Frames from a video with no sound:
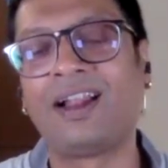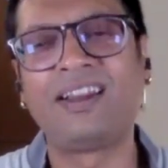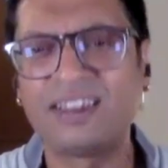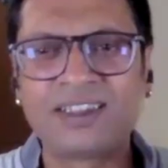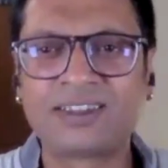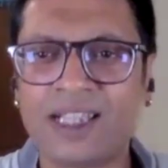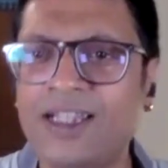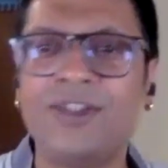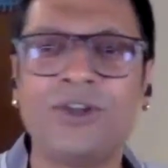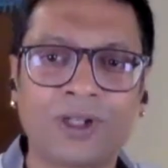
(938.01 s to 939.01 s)
and it's a
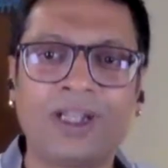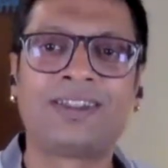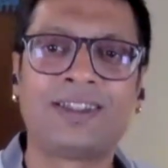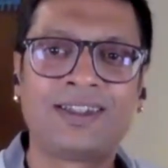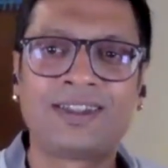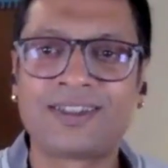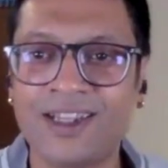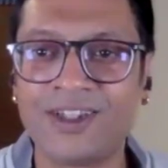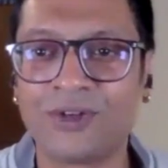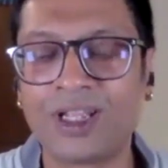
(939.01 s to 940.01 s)
silly joke. Let's say it's a
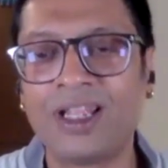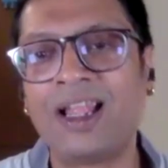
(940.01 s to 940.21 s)
silly joke.